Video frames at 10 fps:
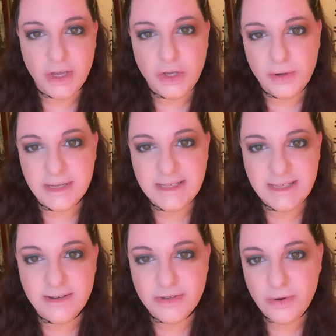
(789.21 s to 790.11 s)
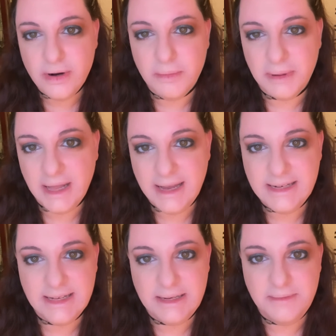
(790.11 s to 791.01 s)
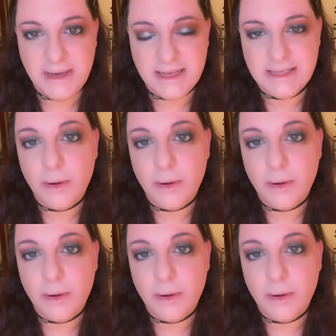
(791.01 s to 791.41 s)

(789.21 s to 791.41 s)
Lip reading: you can still sort of blend and mix